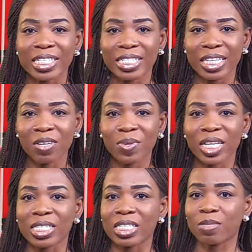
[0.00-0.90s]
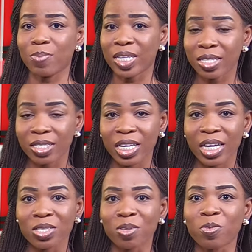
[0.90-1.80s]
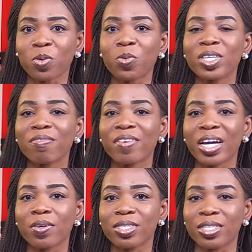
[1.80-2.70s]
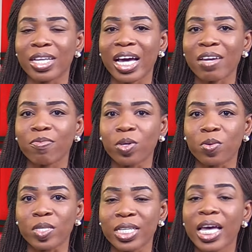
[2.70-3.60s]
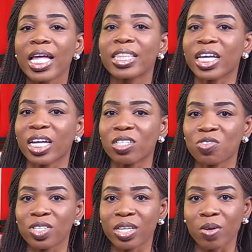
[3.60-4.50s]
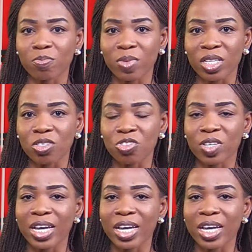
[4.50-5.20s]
are dealing with a suspected case of coronavirus in Ivory Coast, the country's health ministry